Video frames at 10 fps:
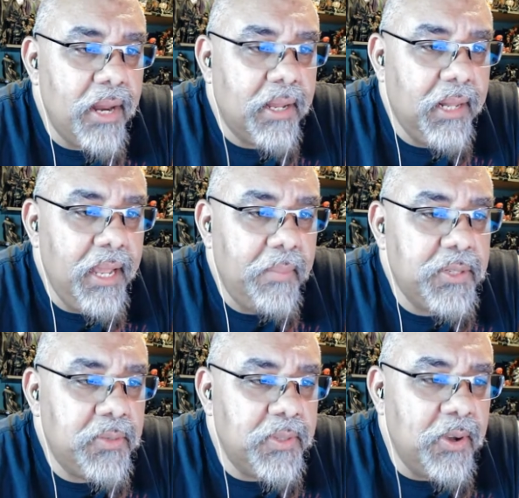
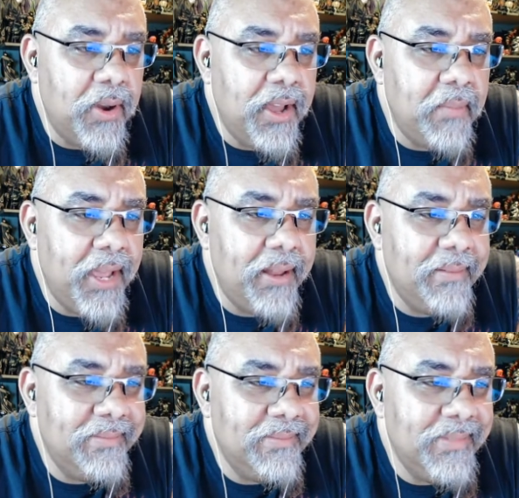Eclipse? What's going on,
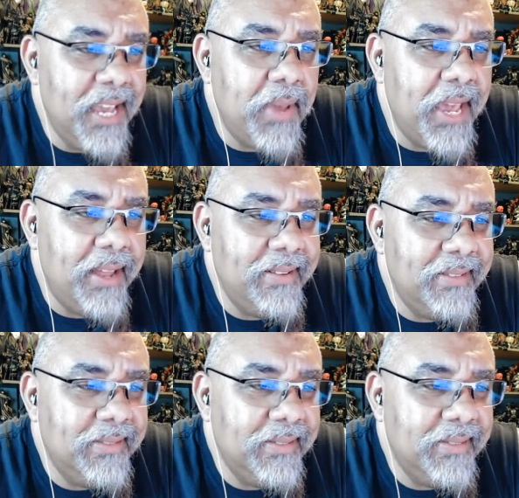man? Yeah, man.